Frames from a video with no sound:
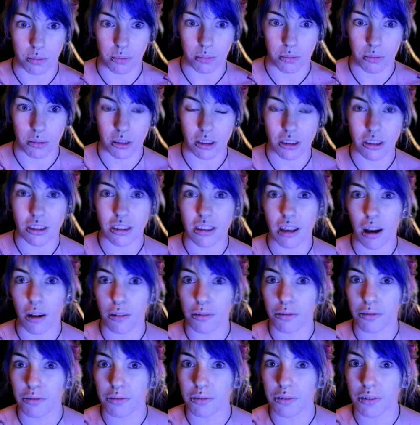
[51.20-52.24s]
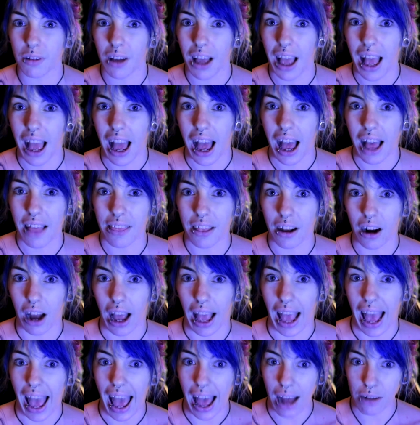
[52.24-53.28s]
stuff that I
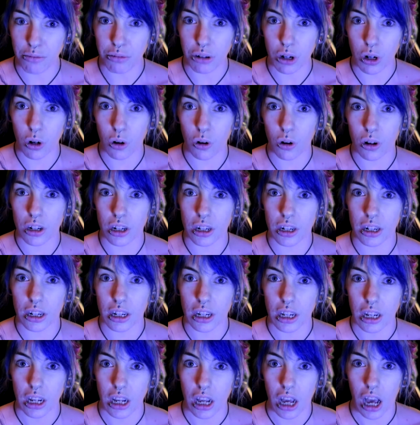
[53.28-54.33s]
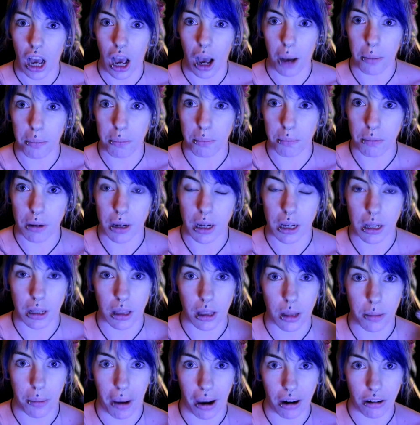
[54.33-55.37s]
had recorded up
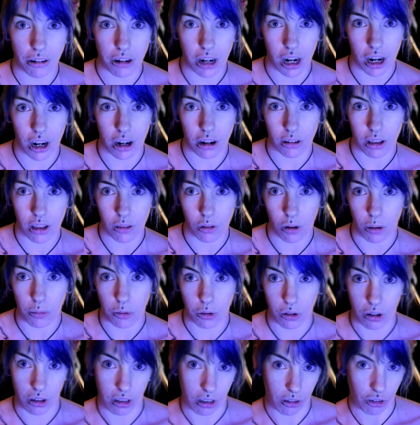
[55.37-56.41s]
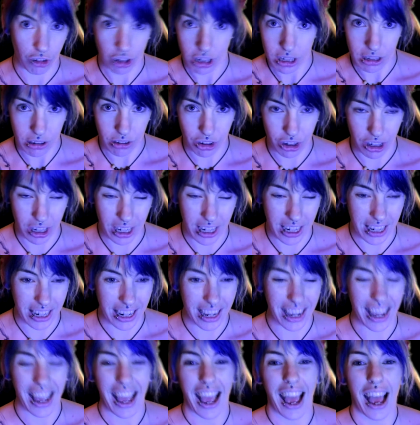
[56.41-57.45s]
in the background. That's what I'm doing on the green screen,
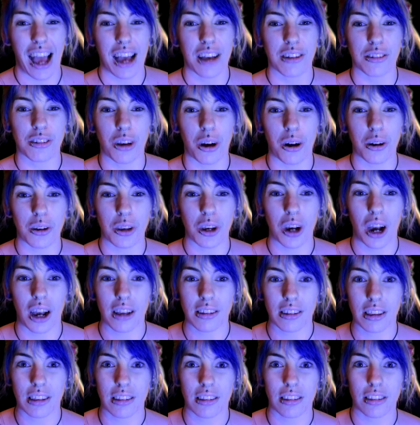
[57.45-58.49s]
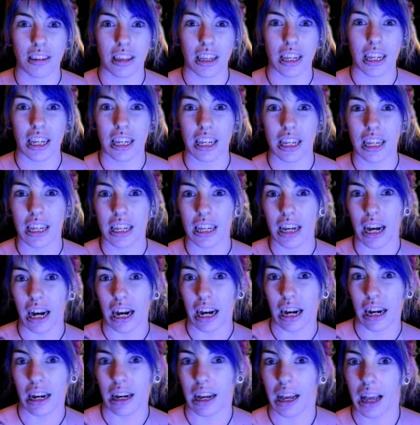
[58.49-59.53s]
so you guys can see
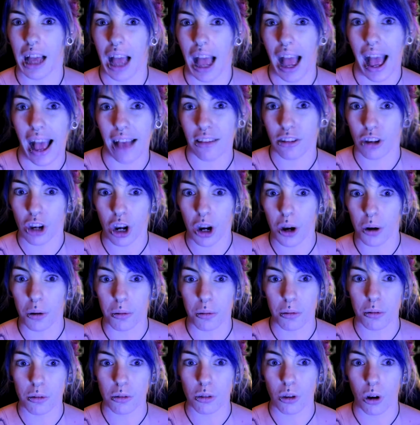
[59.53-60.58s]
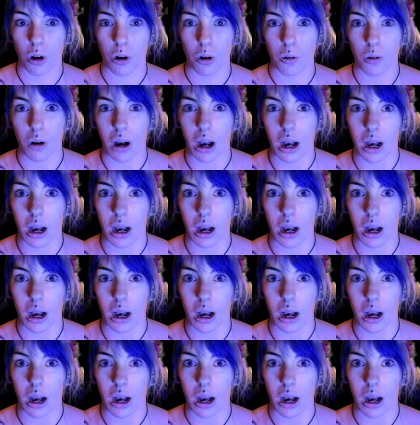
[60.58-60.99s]
as I go. So